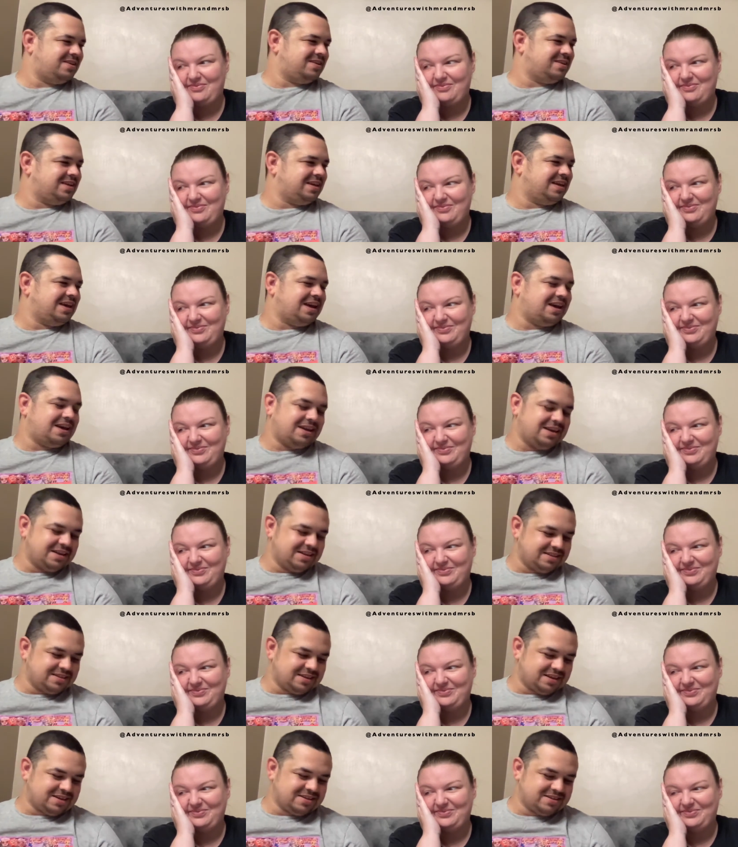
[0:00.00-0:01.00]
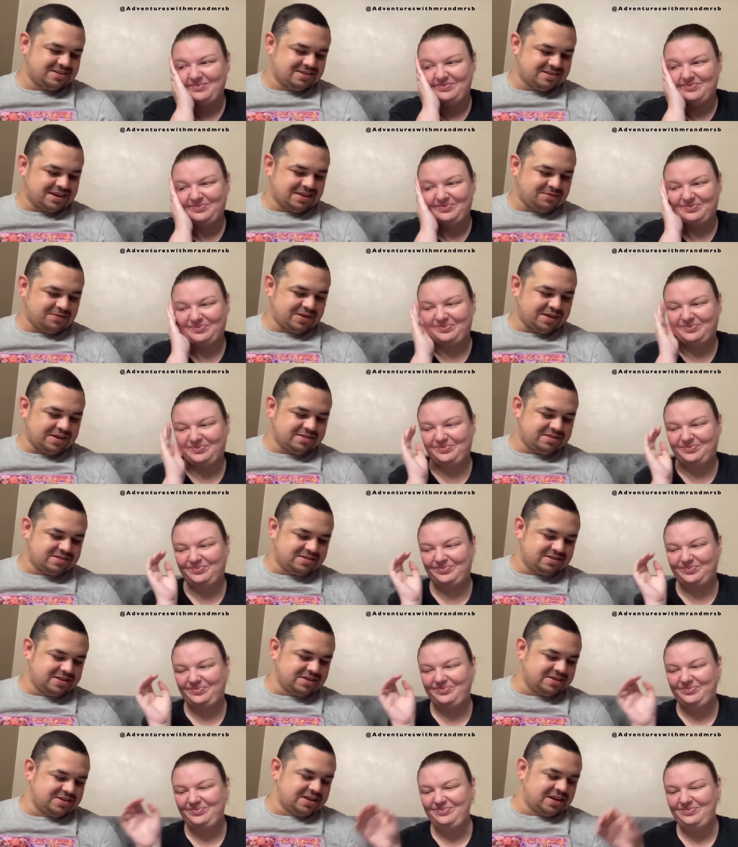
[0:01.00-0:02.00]
Speaker 1: Yeah, it does have a
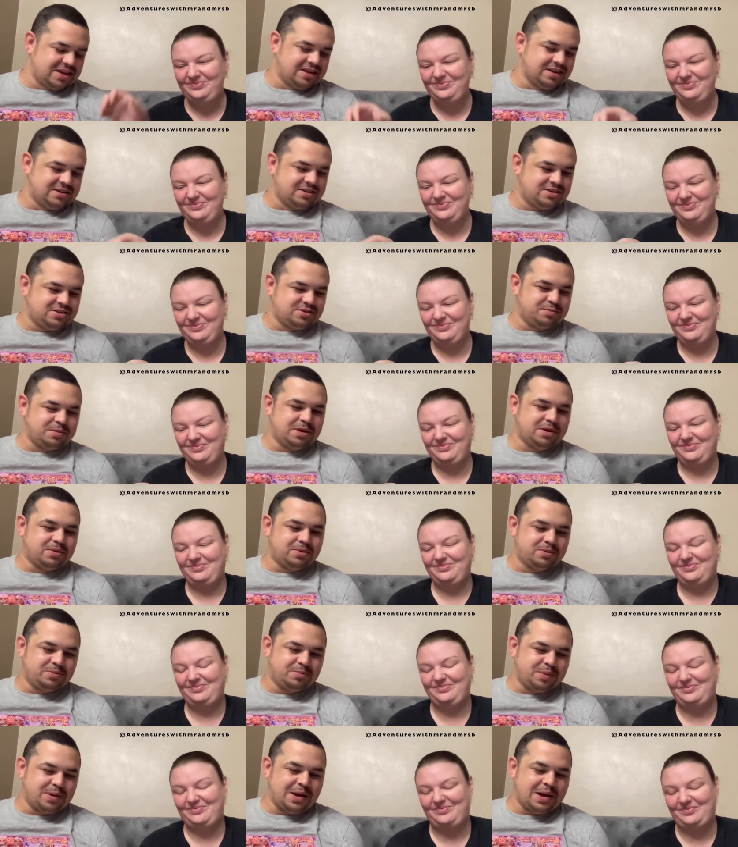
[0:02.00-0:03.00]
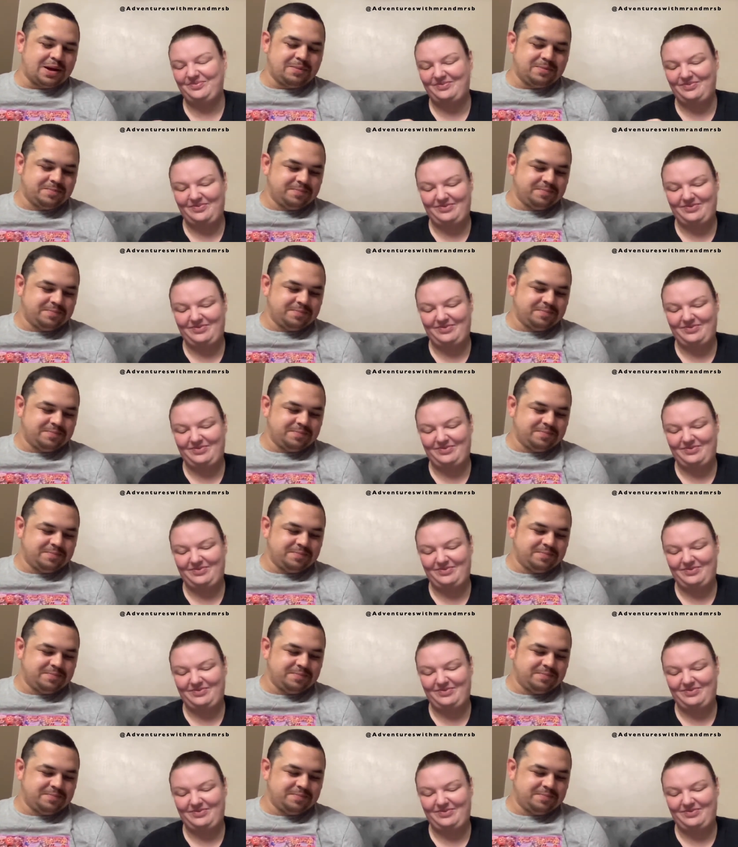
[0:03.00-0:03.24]
distinct smell, but.